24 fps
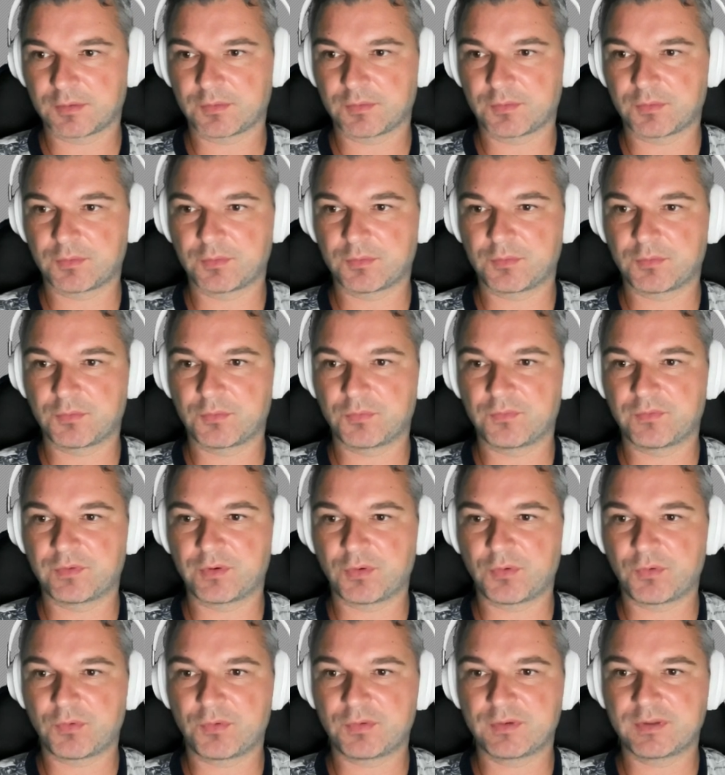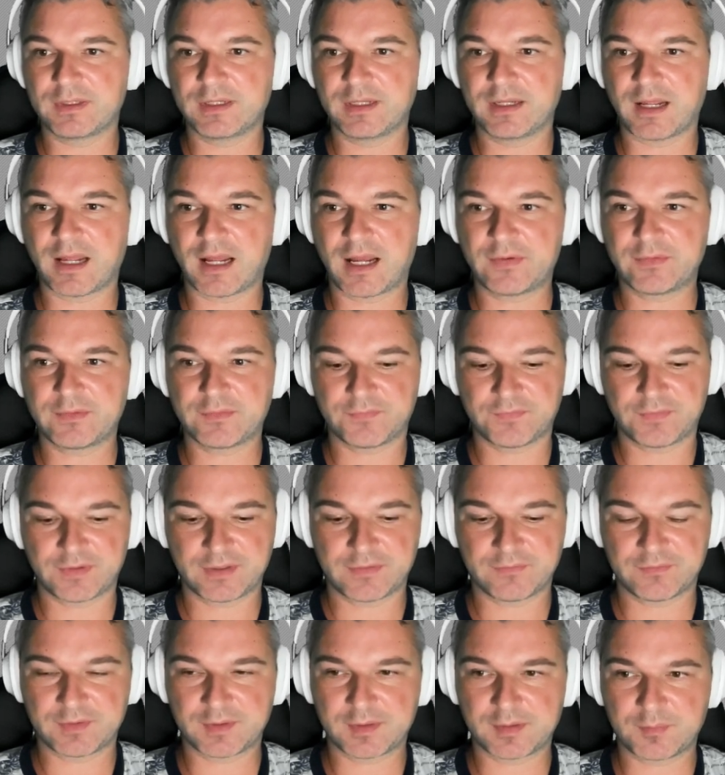So the only other
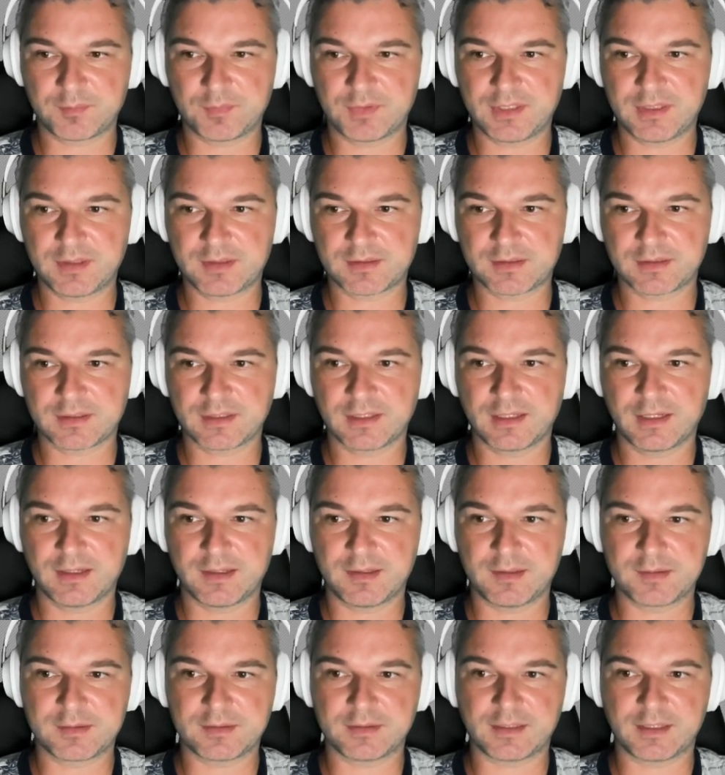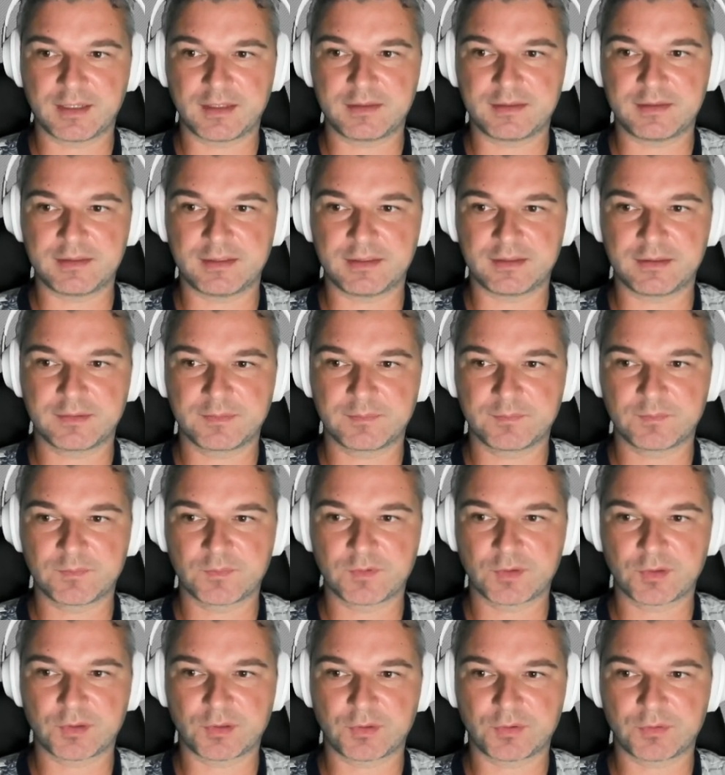thing that's missing is an ID.
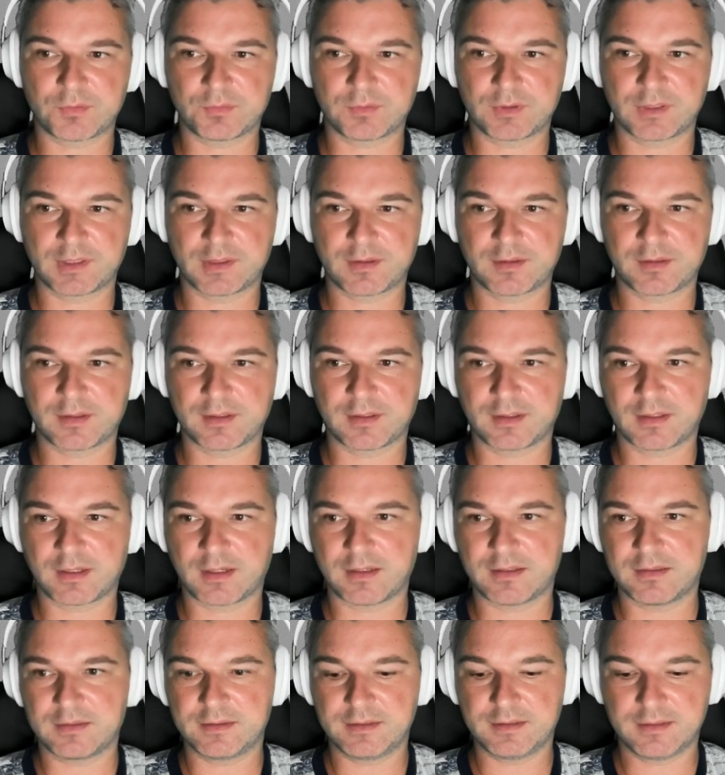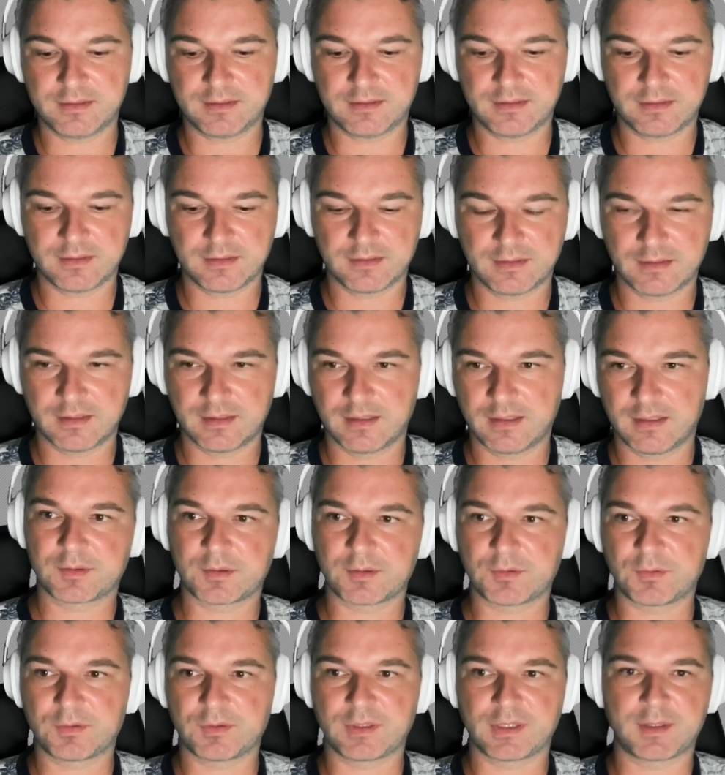So let's say ID.
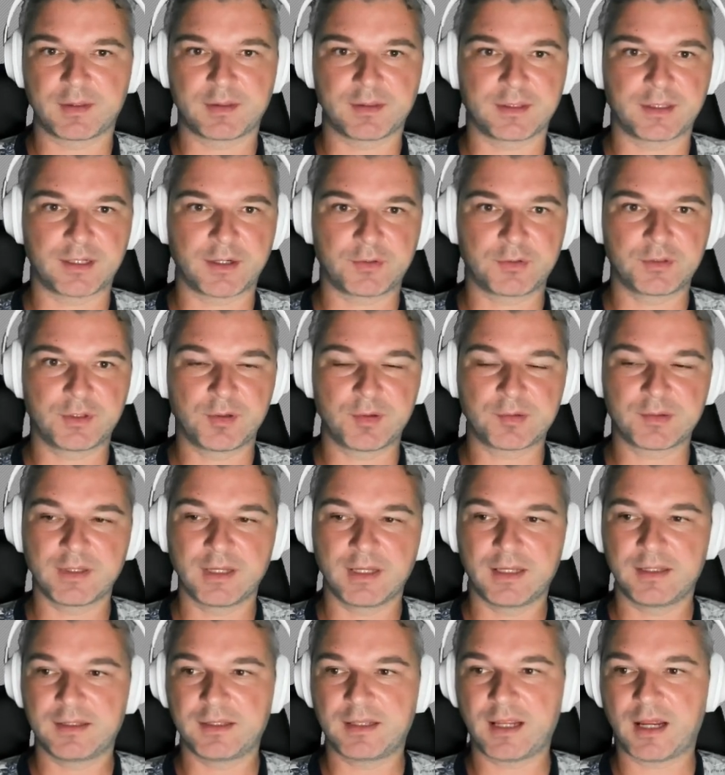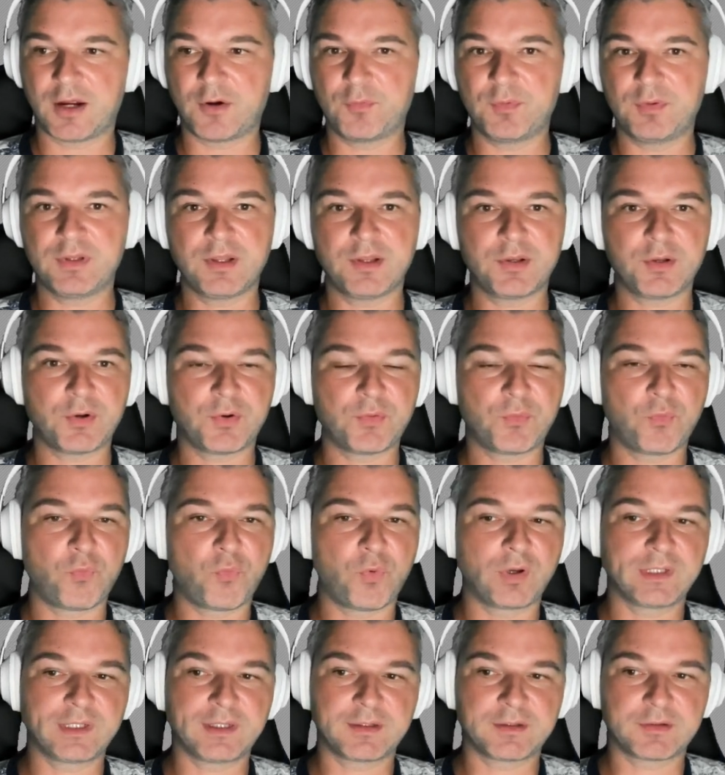So let's see how it goes. Now we don't know
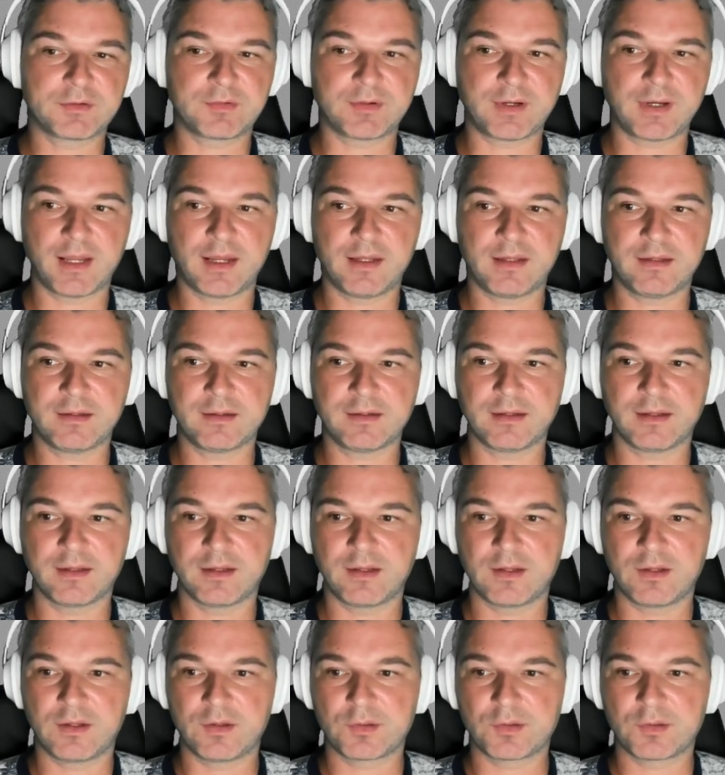what it created.